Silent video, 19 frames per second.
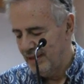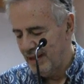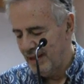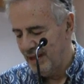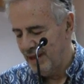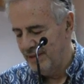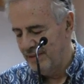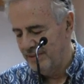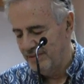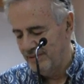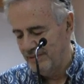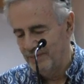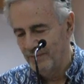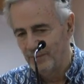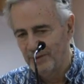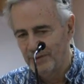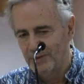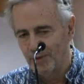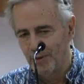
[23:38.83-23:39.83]
and
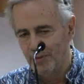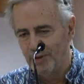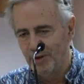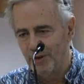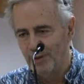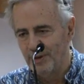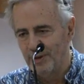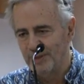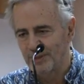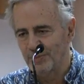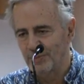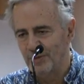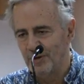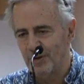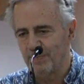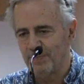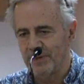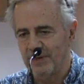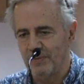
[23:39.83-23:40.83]
we don't know his
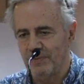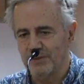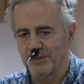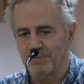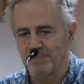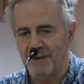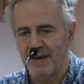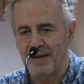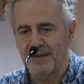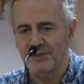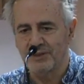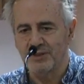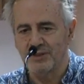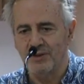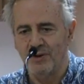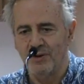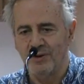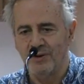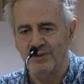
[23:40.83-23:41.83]
work, but it was passed
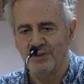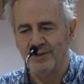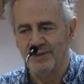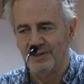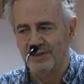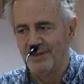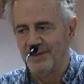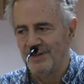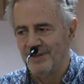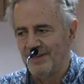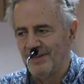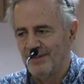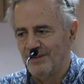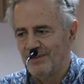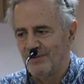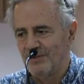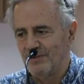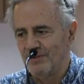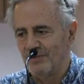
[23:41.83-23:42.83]
on.
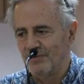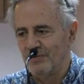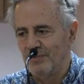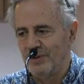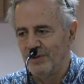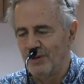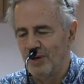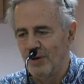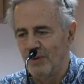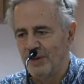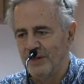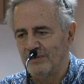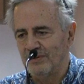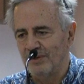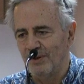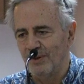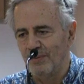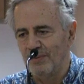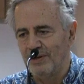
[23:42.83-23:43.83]
We know it
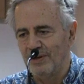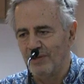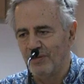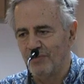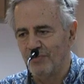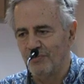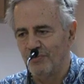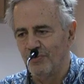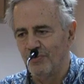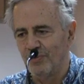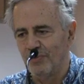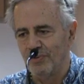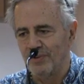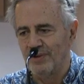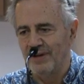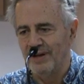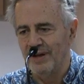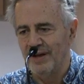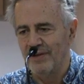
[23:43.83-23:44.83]
only through
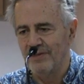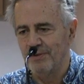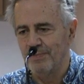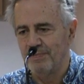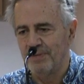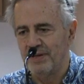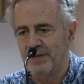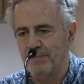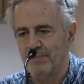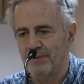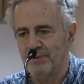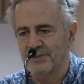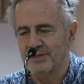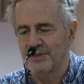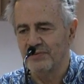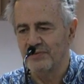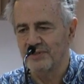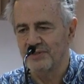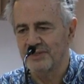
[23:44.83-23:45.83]
other people,
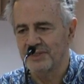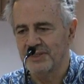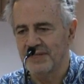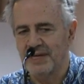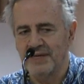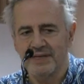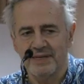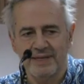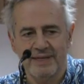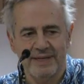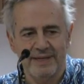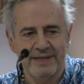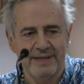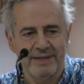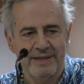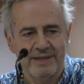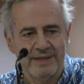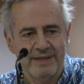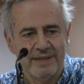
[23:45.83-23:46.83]
such as
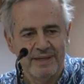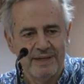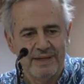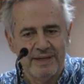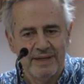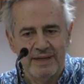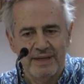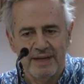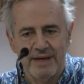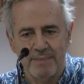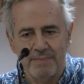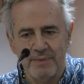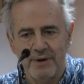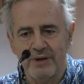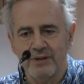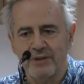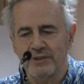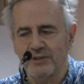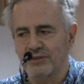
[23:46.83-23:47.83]
Seneca, uh,
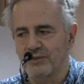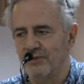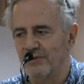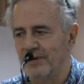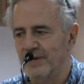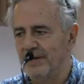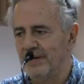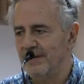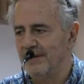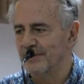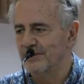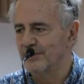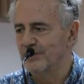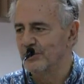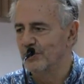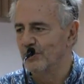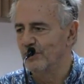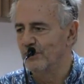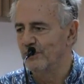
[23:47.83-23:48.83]
Marcus Aurelius, and
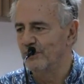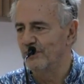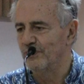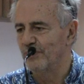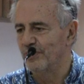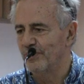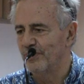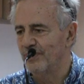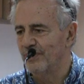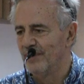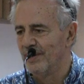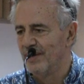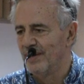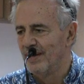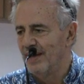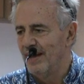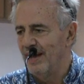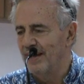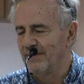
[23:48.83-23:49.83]
so forth.
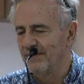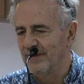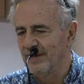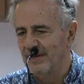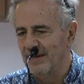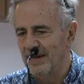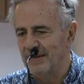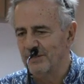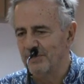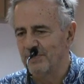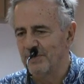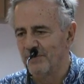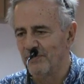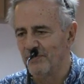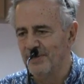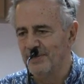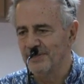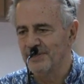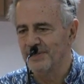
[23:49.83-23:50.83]
And then it has been
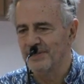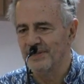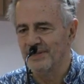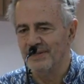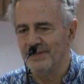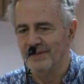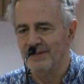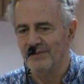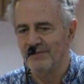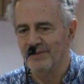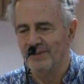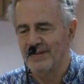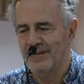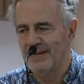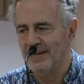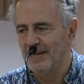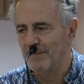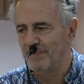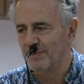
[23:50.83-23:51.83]
recently
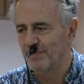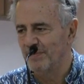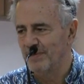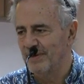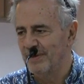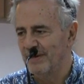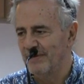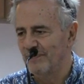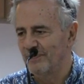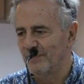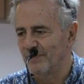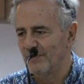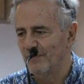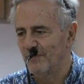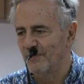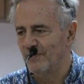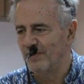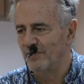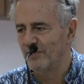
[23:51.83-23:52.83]
reclaimed by
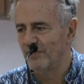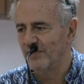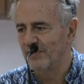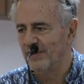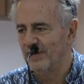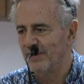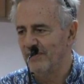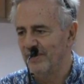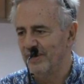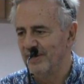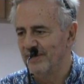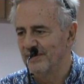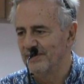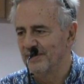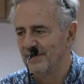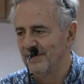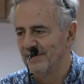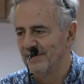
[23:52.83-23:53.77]
French theories,